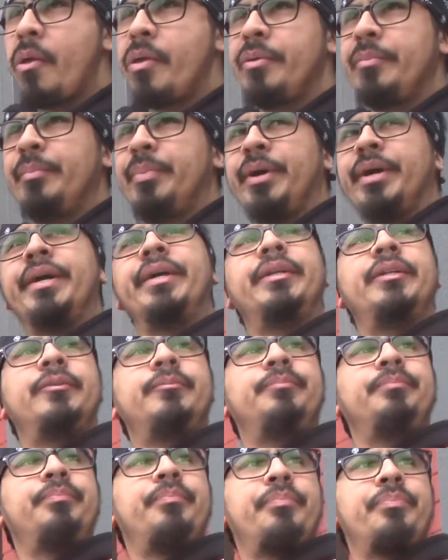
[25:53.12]
but
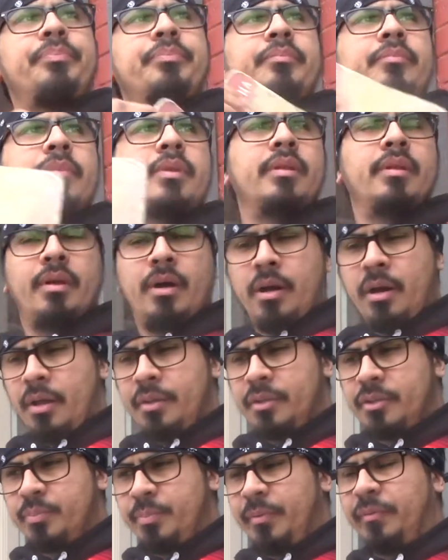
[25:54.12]

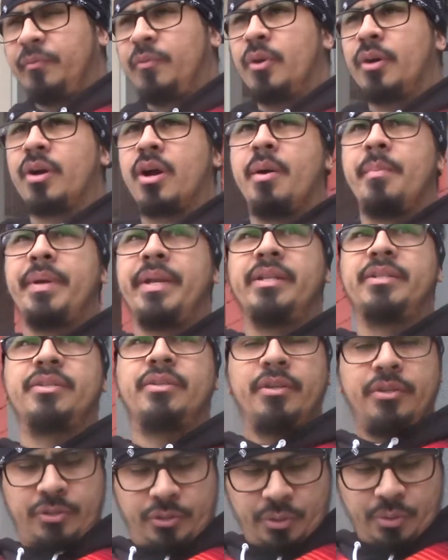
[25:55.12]
this is before coming into
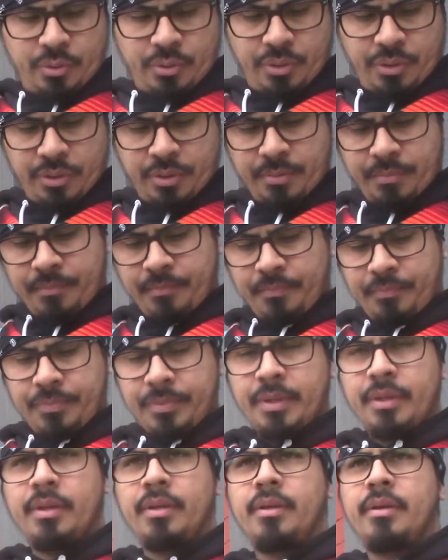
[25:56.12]
the truth,
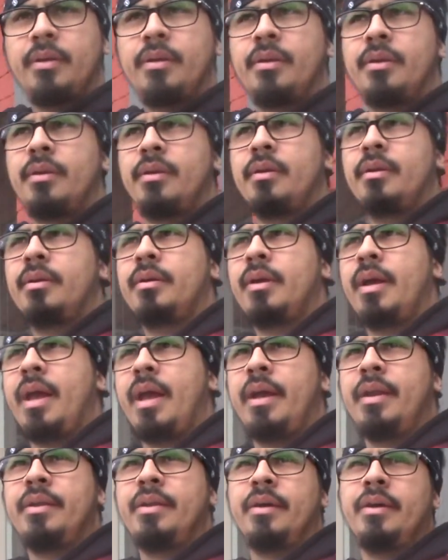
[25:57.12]

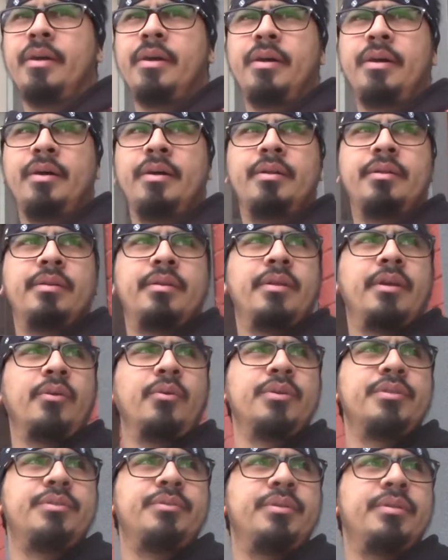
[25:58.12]
and it
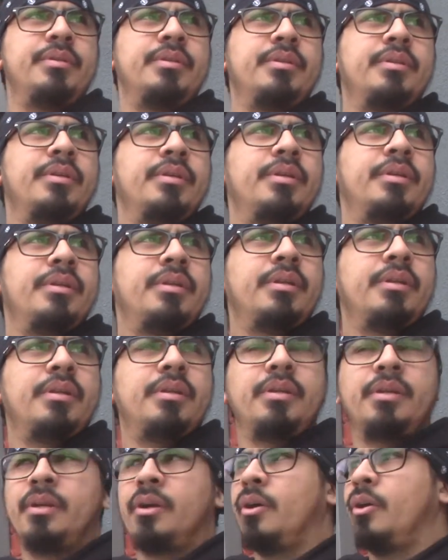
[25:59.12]
was,
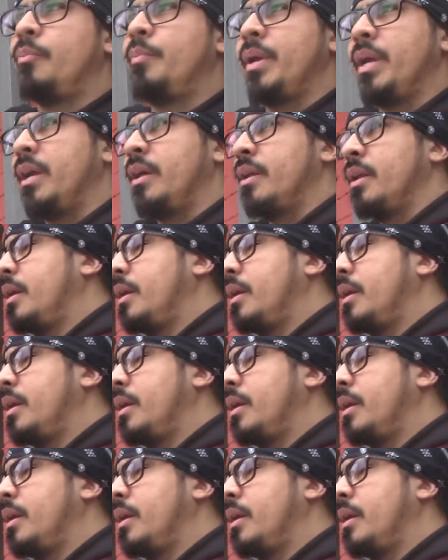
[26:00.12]
me and